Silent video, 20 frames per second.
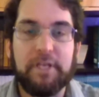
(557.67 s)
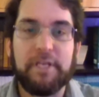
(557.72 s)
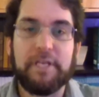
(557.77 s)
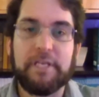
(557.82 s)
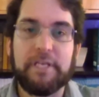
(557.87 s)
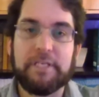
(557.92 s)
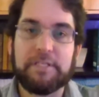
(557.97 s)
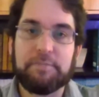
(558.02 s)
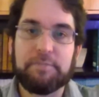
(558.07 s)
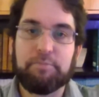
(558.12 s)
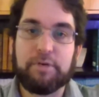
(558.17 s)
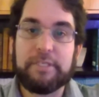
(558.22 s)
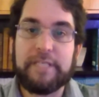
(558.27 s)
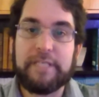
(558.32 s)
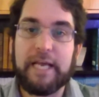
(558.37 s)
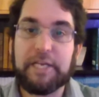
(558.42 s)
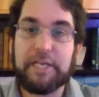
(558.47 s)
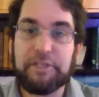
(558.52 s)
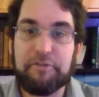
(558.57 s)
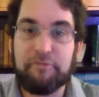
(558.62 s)
is
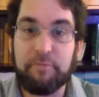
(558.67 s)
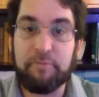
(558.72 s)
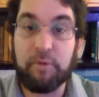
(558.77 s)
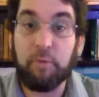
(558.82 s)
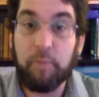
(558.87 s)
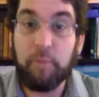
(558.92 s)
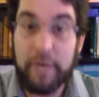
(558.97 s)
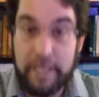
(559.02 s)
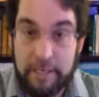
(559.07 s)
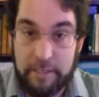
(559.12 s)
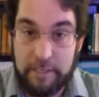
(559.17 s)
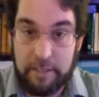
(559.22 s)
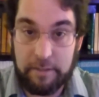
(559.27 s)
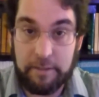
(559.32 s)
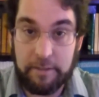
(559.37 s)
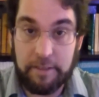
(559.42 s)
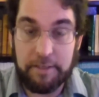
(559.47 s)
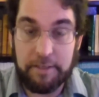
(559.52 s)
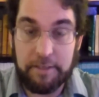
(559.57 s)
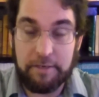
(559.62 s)
protection from the wind,
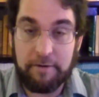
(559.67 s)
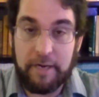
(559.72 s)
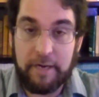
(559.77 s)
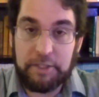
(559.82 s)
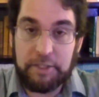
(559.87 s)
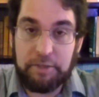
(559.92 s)
right?